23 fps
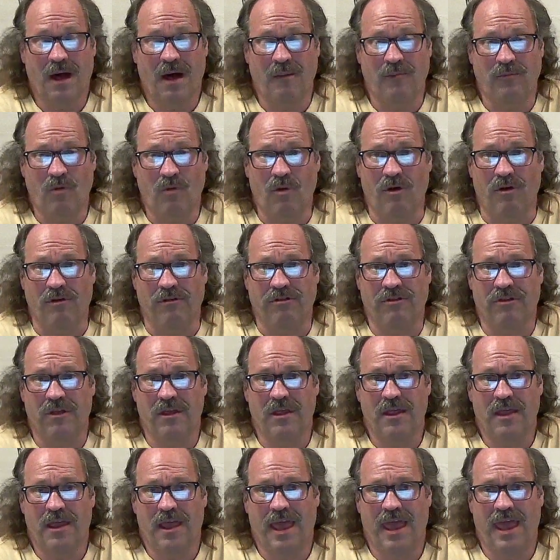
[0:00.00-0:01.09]
up
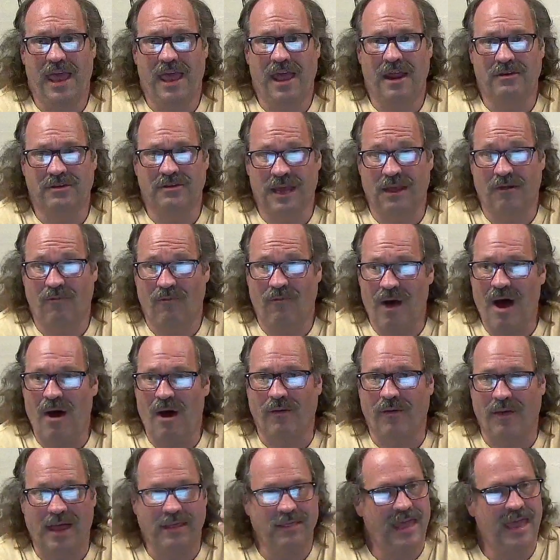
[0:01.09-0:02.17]
north. And it's like,
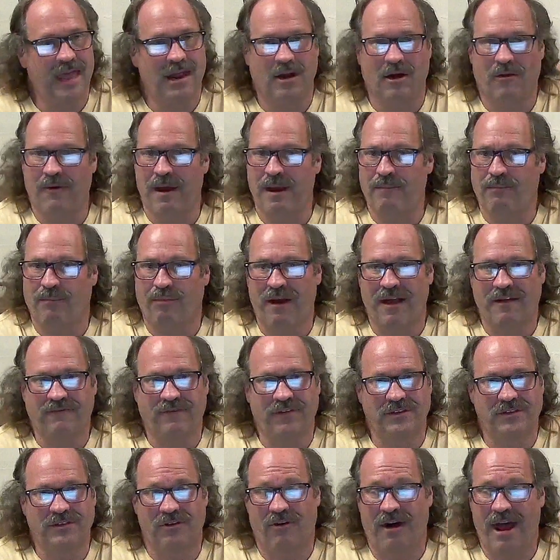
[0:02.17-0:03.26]
wow, they had a great
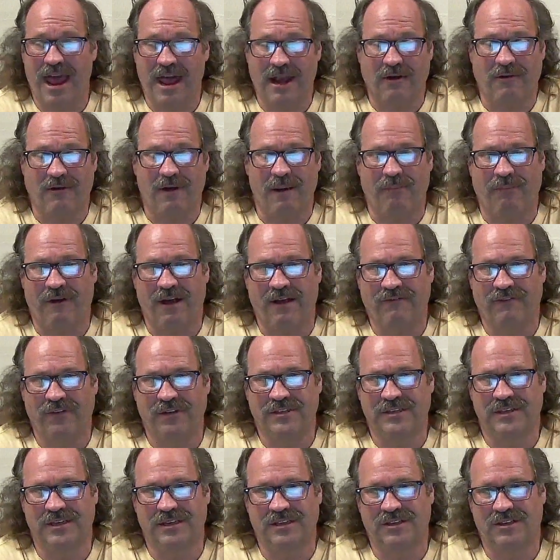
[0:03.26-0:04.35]
breakfast, or I had a great
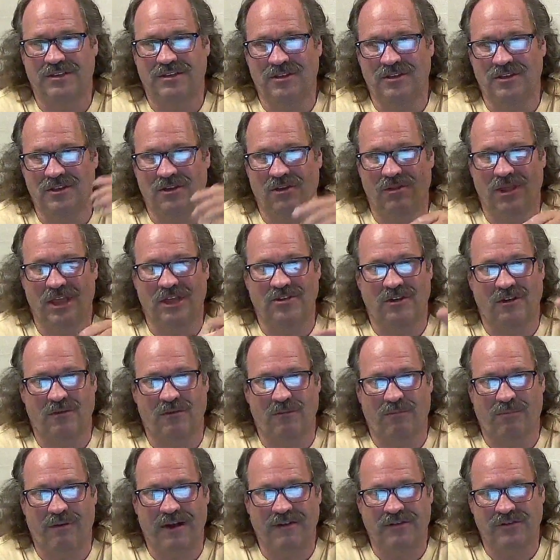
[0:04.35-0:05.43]
breakfast. And, you know, they
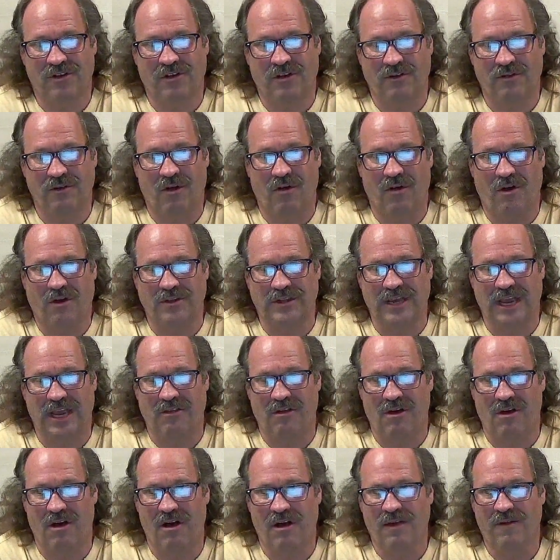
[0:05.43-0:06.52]
served breakfast all, all
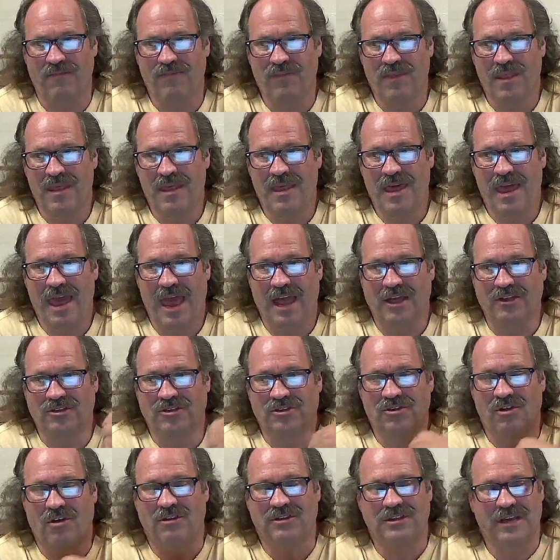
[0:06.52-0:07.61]
day long.
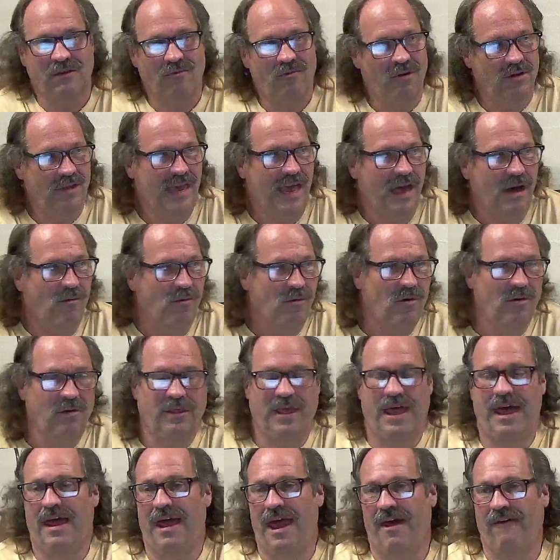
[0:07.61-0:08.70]
And so it's like, well, yeah, we'll go
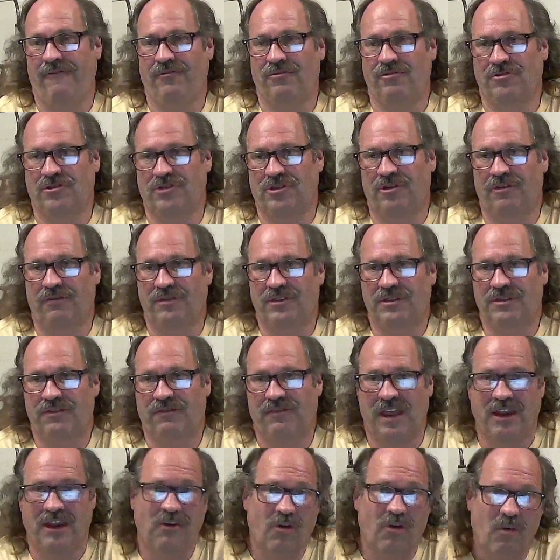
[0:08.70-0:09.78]
to that after service
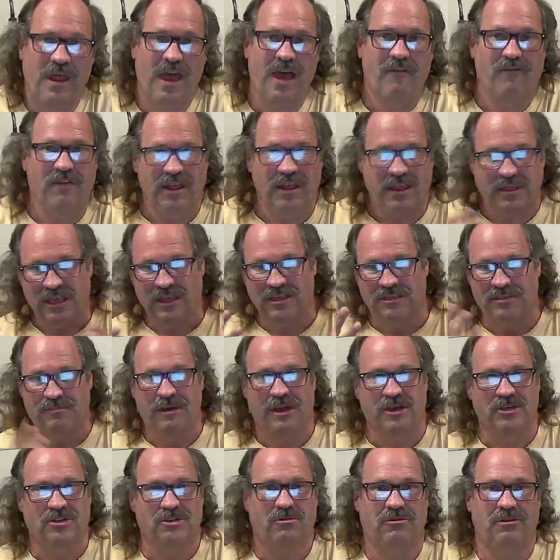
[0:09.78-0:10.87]
if they don't have anything
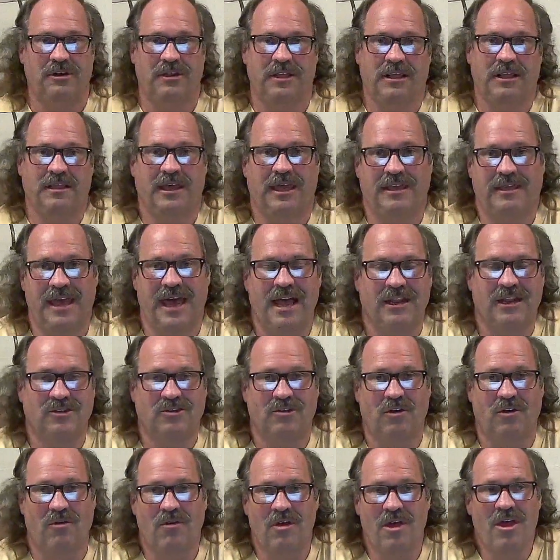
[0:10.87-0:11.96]
special or anything like that.
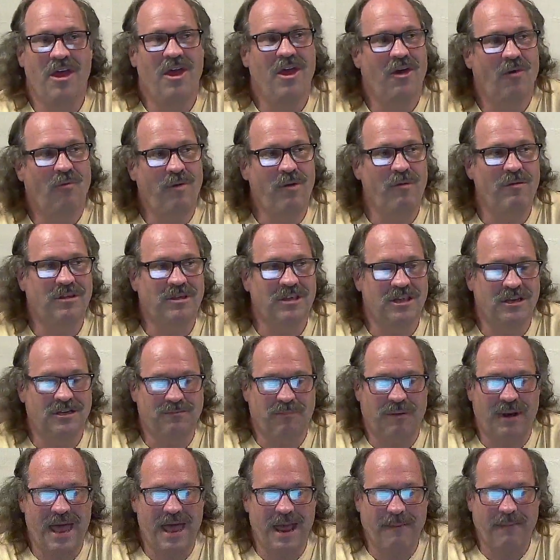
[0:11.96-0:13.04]
And so we went to
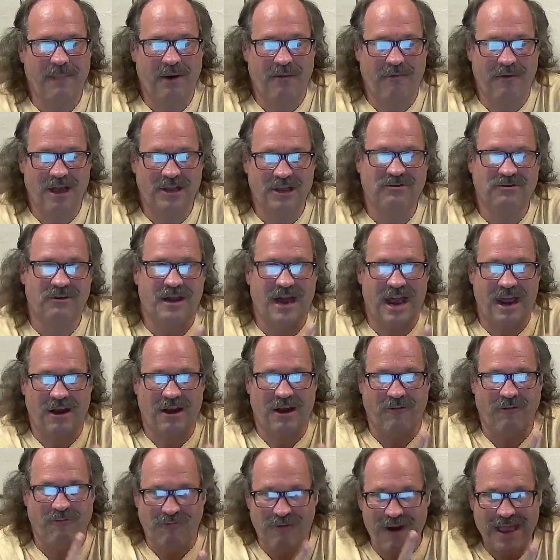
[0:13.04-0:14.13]
this Black Bear Restaurant.
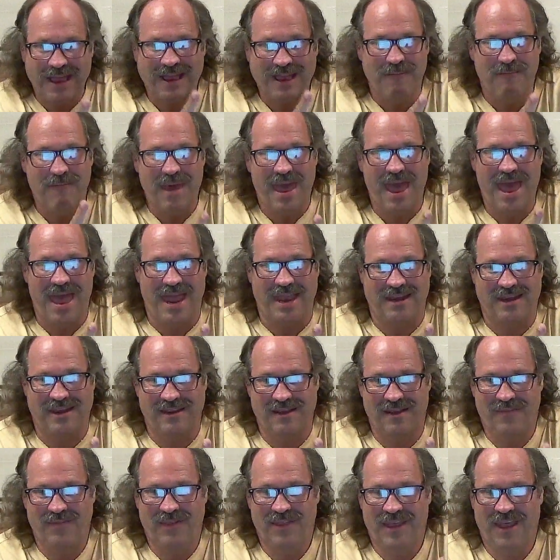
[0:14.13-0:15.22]
I
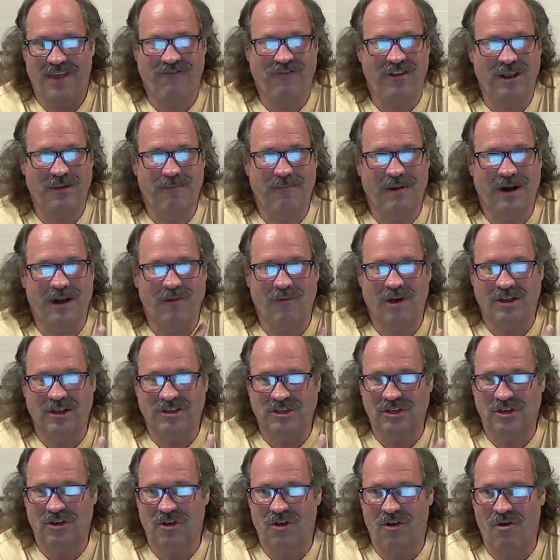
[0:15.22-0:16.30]
recommend, if anybody
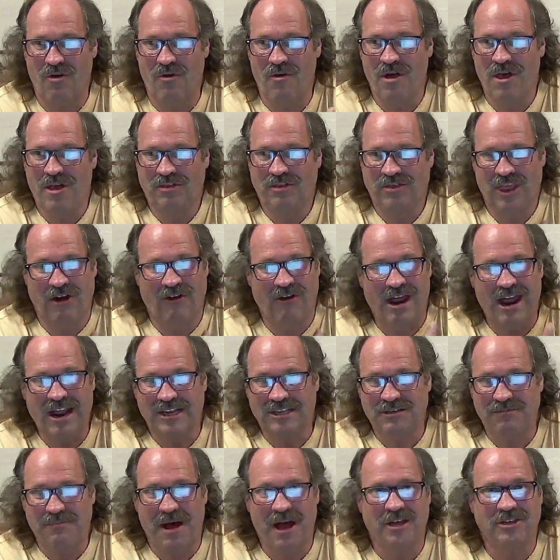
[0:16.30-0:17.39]
wants to know, they are
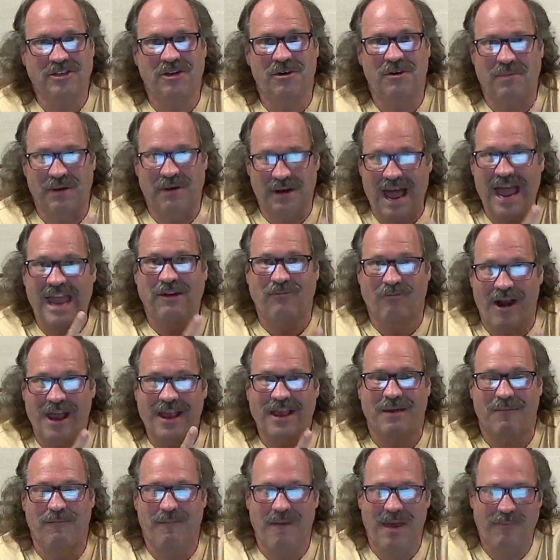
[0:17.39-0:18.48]
not a sponsor, but I
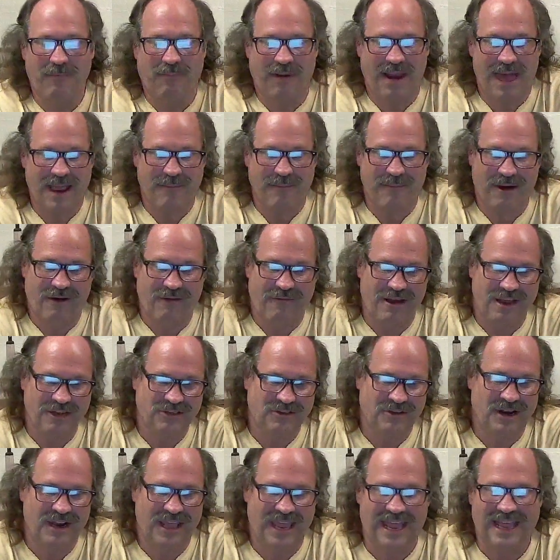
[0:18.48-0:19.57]
recommend Black Bear
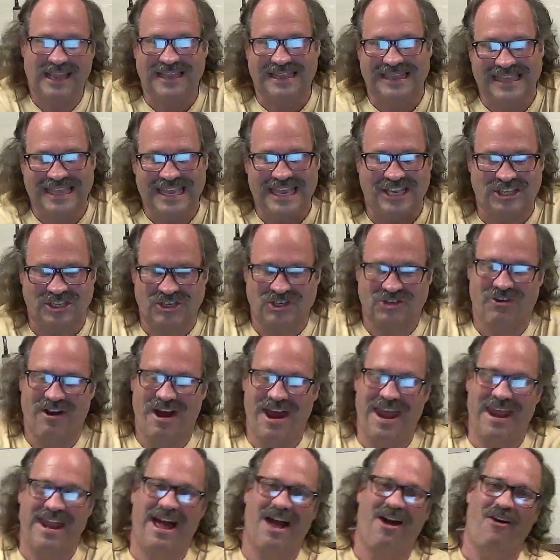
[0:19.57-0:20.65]
Restaurant. At least
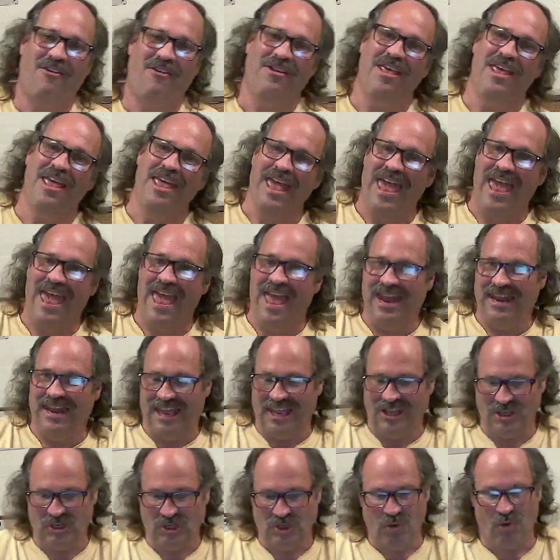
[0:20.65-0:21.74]
try it out and
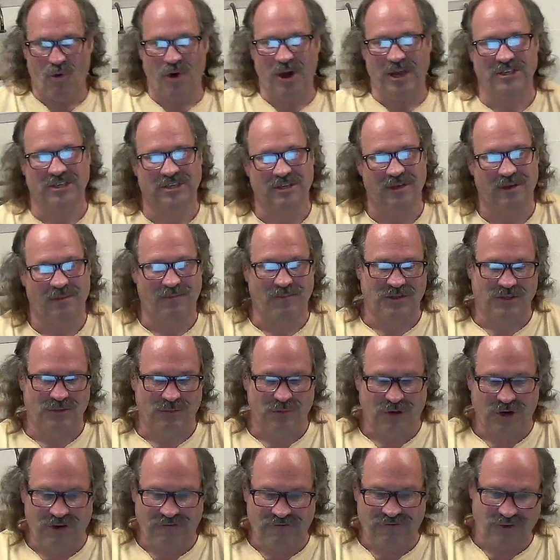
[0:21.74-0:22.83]
enjoy some
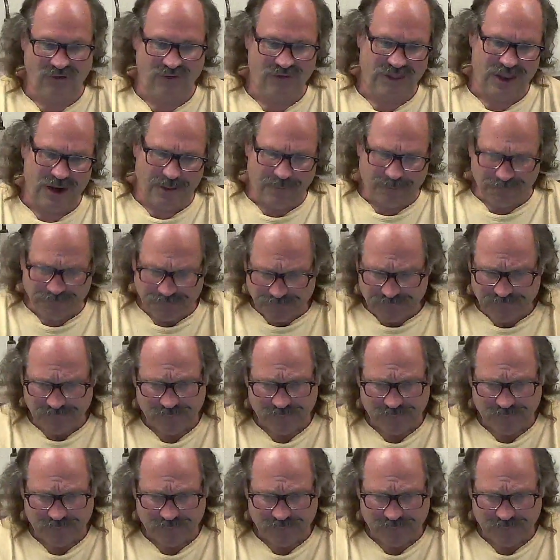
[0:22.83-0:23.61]
some good food there.